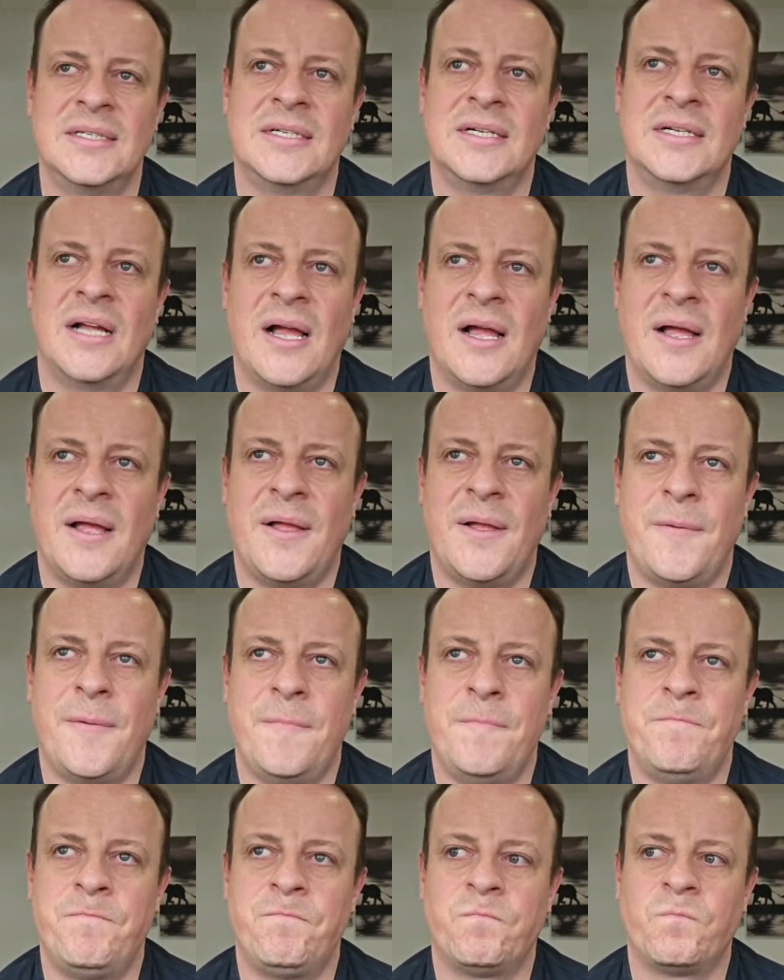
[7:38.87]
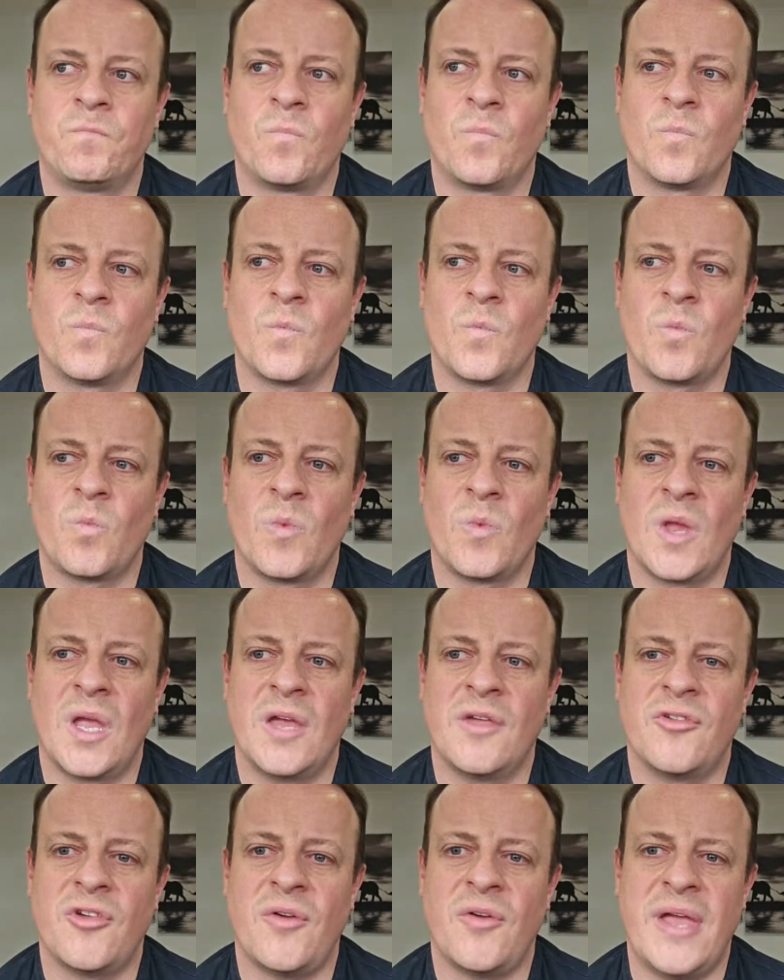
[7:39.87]

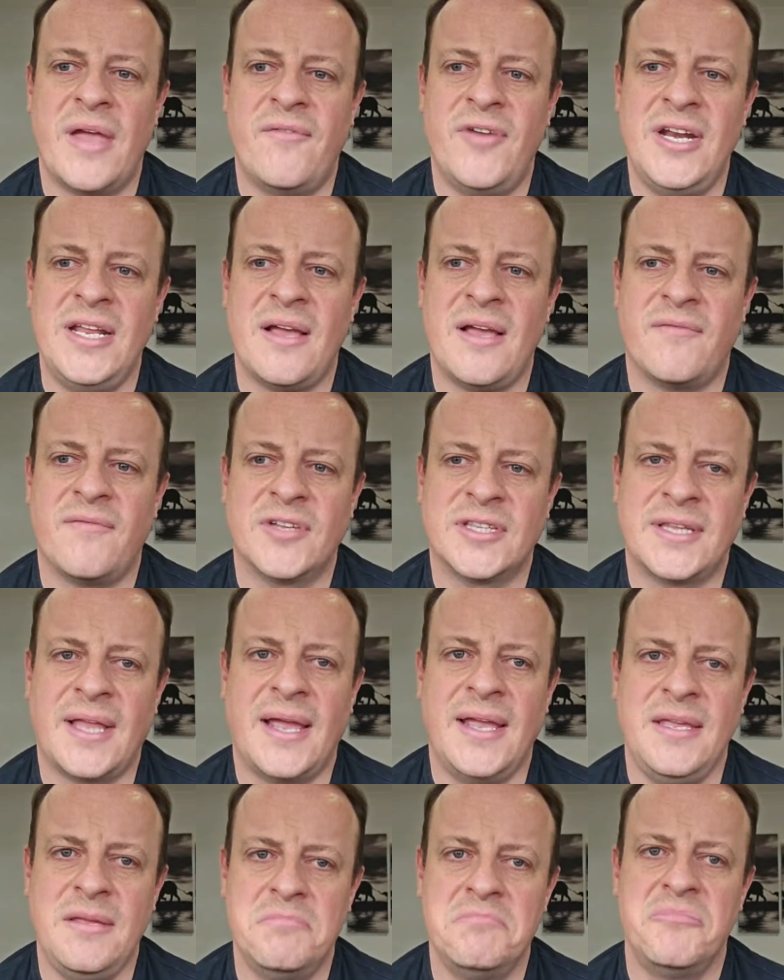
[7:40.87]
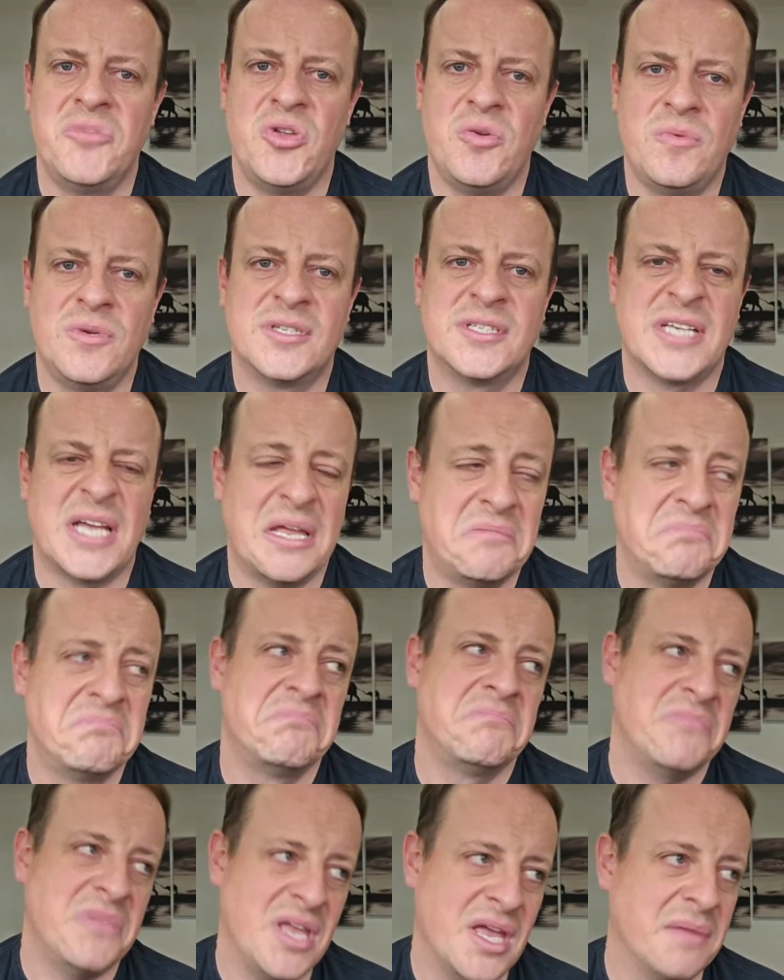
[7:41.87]
So yeah, any other day you would say,
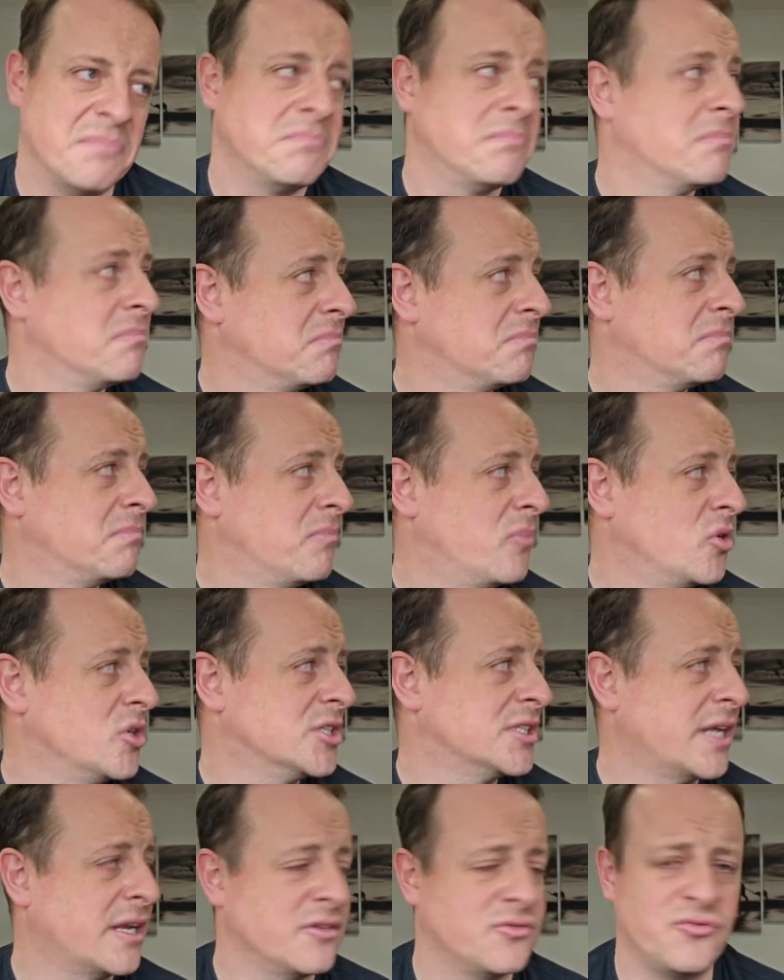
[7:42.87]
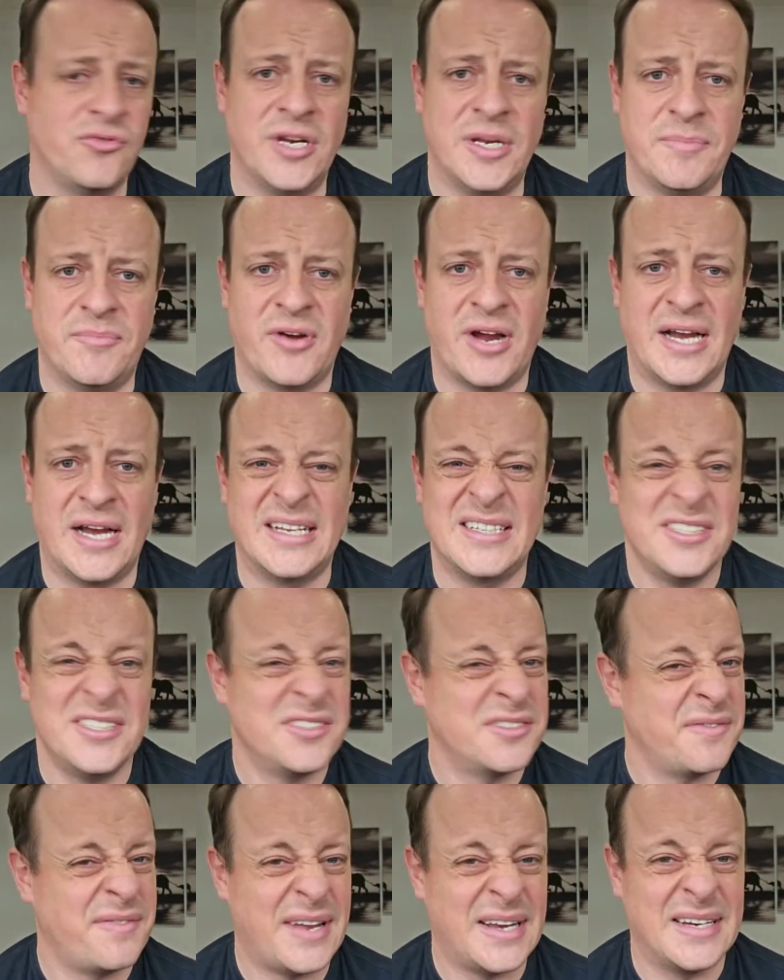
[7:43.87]
yeah, boys, that is really proud. It's just the
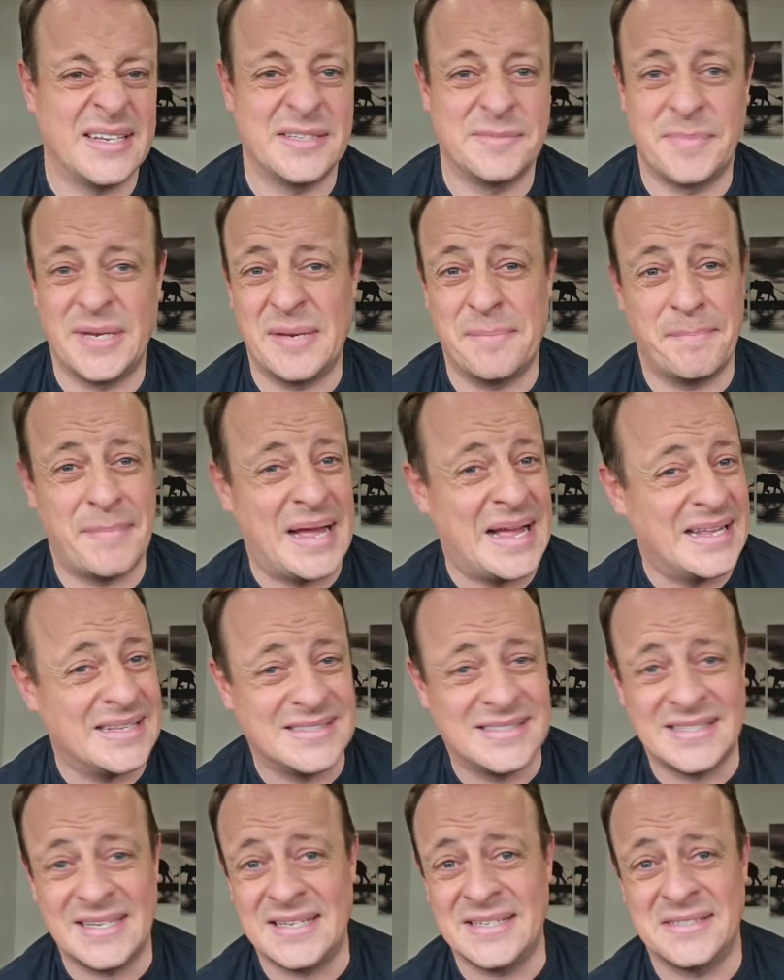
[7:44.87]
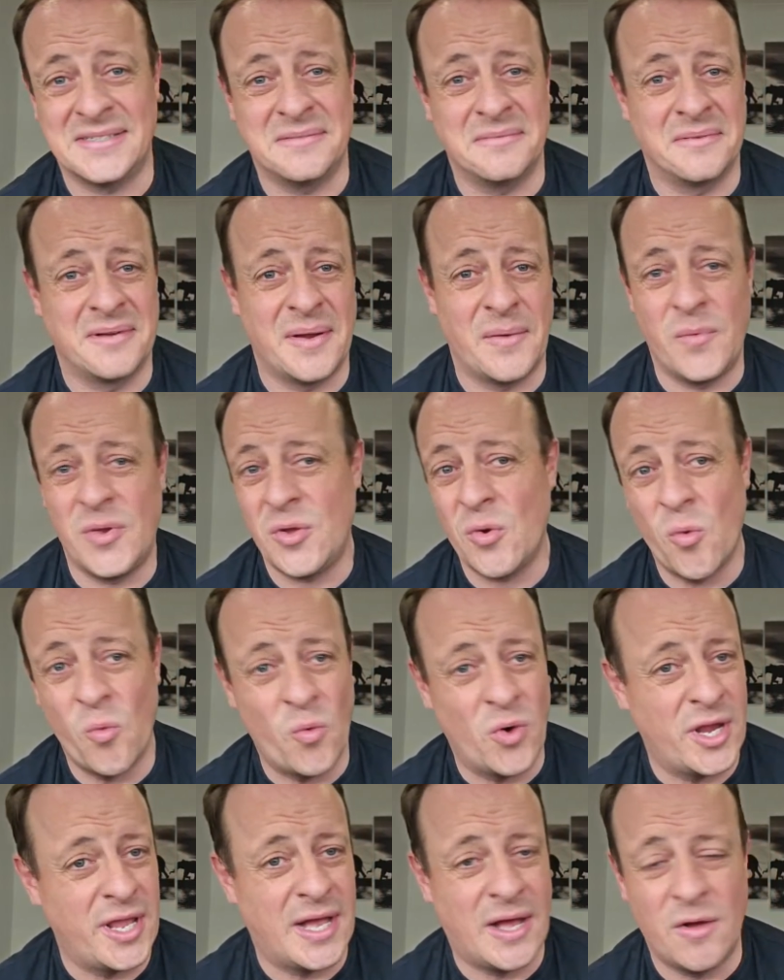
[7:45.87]
fact that it's been a bad season and we all
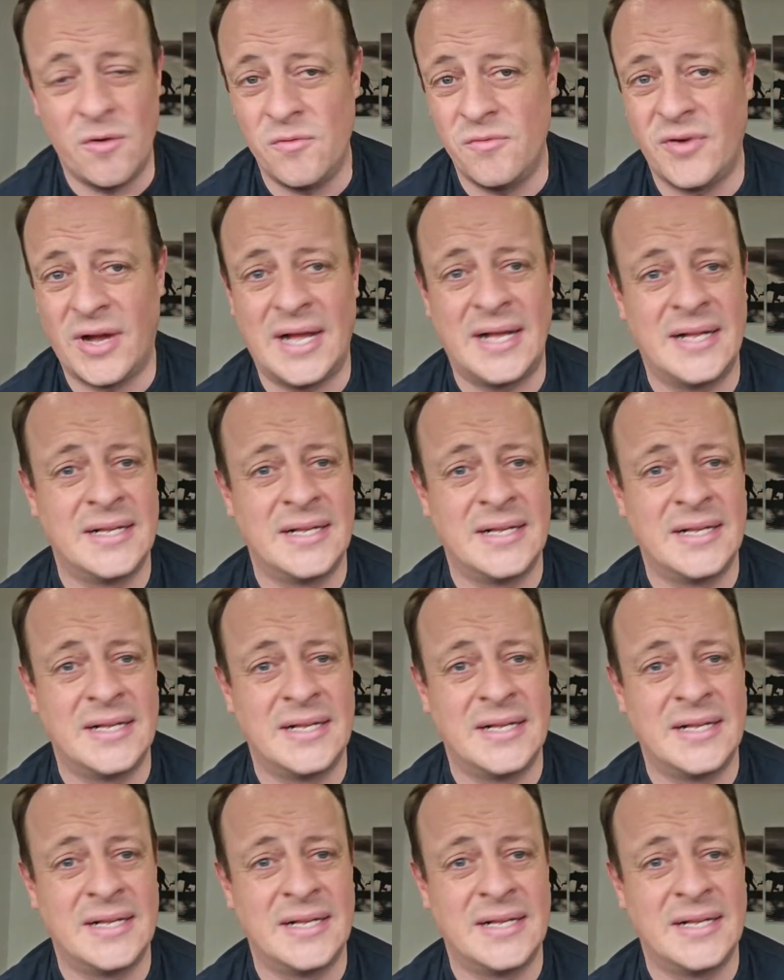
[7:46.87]
want it over,